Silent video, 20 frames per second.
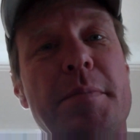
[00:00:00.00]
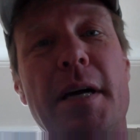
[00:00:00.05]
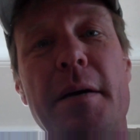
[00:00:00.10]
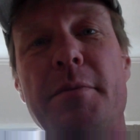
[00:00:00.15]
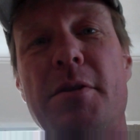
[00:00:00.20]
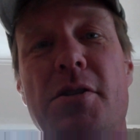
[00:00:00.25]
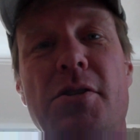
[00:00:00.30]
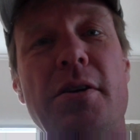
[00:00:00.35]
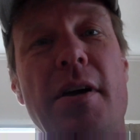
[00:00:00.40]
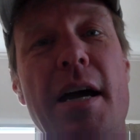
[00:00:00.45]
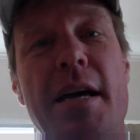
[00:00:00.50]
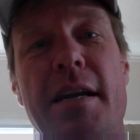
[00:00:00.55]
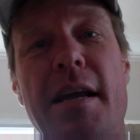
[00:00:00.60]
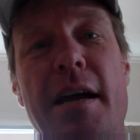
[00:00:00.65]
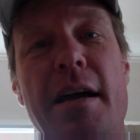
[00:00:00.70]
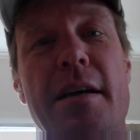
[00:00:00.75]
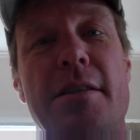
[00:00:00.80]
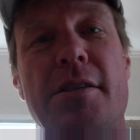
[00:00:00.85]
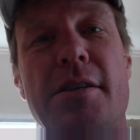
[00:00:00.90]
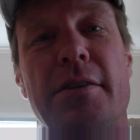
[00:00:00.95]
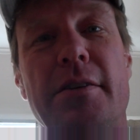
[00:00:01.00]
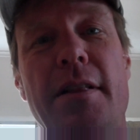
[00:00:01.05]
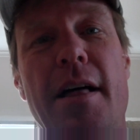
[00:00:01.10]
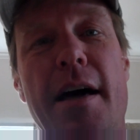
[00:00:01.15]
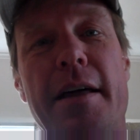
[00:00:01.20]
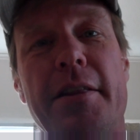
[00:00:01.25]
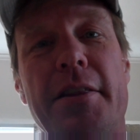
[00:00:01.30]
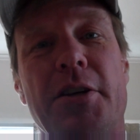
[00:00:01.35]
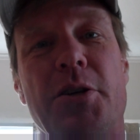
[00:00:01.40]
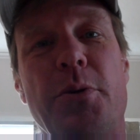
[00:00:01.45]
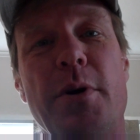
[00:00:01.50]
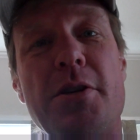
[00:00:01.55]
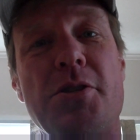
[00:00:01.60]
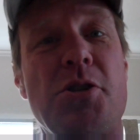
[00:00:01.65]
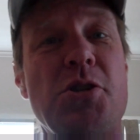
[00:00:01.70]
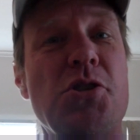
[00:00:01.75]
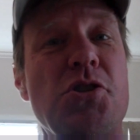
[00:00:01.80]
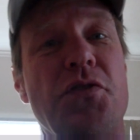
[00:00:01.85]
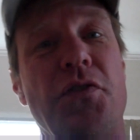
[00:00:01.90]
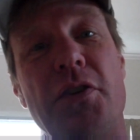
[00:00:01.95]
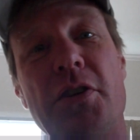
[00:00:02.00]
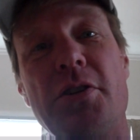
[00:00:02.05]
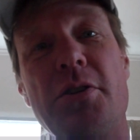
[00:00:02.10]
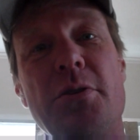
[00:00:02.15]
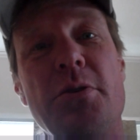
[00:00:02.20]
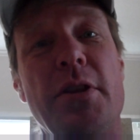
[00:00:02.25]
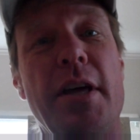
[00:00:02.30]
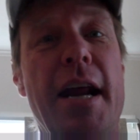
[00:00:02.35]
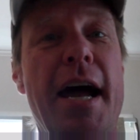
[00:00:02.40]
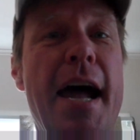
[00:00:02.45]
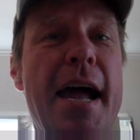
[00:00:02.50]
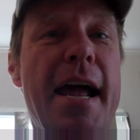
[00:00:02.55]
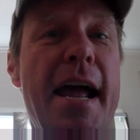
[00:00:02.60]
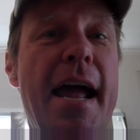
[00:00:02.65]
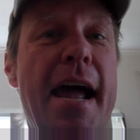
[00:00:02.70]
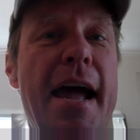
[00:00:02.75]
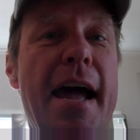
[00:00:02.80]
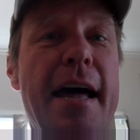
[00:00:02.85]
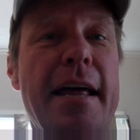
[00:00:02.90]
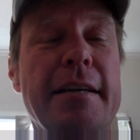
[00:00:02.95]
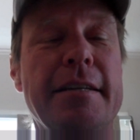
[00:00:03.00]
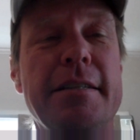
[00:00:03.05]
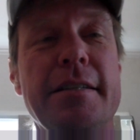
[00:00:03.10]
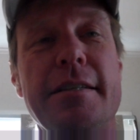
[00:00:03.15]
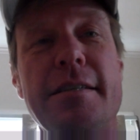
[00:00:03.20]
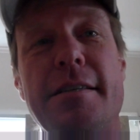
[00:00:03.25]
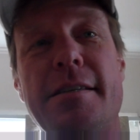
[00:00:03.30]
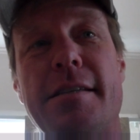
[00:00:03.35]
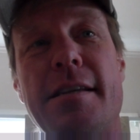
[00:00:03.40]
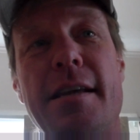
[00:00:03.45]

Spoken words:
I'm just trying to answer a lot of the questions for you that I had, because